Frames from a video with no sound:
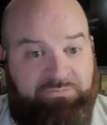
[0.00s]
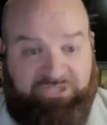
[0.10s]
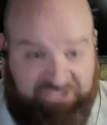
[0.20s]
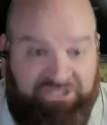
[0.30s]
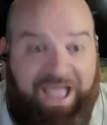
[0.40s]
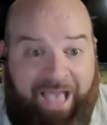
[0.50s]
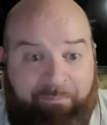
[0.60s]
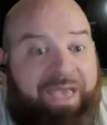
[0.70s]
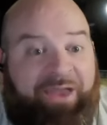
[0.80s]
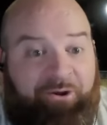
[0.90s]
She's
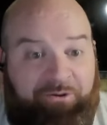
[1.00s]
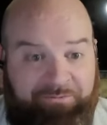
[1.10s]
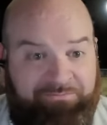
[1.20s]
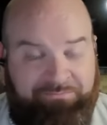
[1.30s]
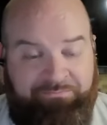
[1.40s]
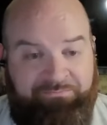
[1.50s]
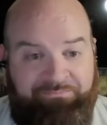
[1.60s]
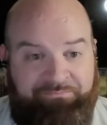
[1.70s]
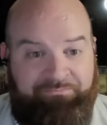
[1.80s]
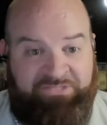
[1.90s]
not better.
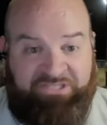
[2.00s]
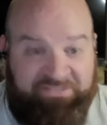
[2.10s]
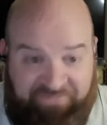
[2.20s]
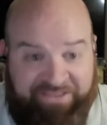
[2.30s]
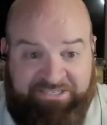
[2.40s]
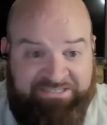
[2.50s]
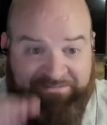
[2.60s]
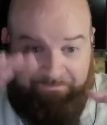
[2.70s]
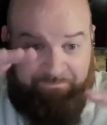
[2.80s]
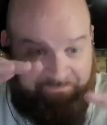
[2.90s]

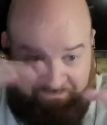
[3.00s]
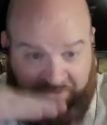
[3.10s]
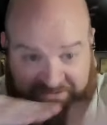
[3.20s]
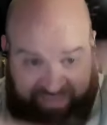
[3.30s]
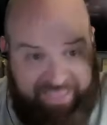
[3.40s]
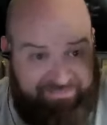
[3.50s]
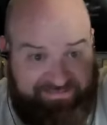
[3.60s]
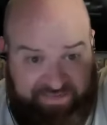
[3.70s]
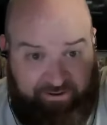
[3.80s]
Caitlin's